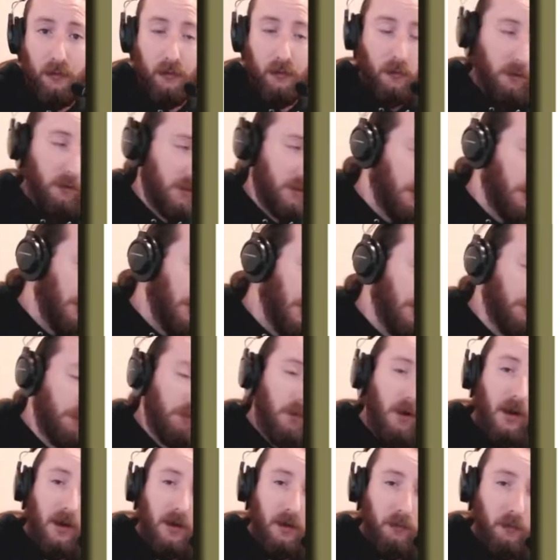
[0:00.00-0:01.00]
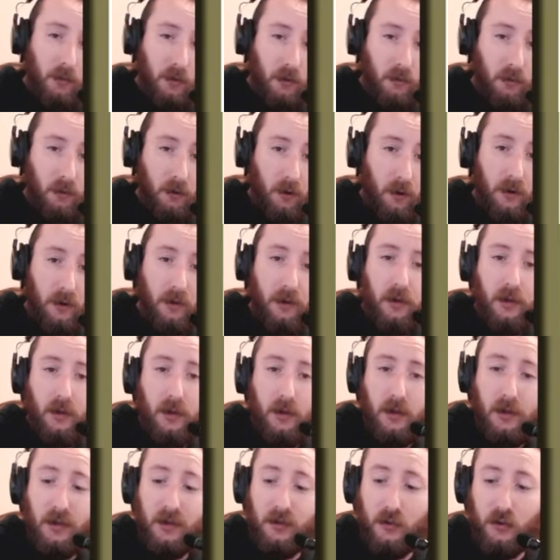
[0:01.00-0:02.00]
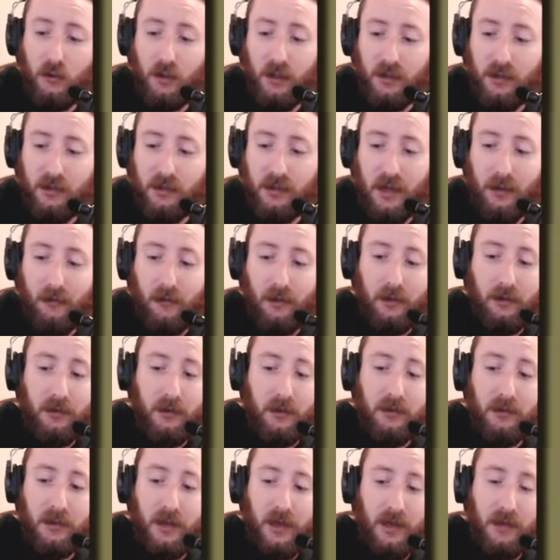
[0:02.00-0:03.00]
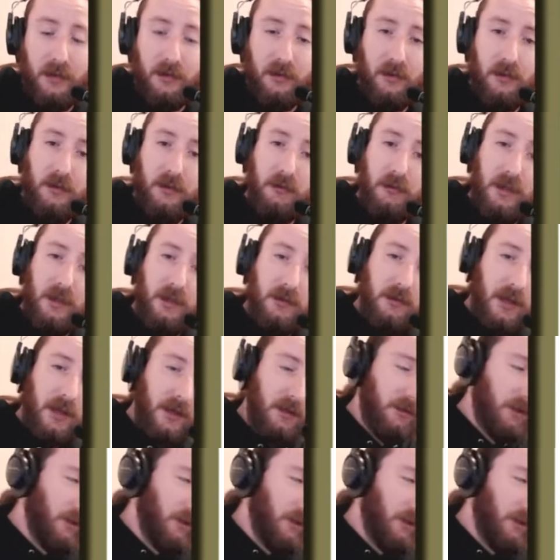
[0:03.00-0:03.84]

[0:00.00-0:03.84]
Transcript: or sorry, the bottom chord, G7 in this case. So that's actually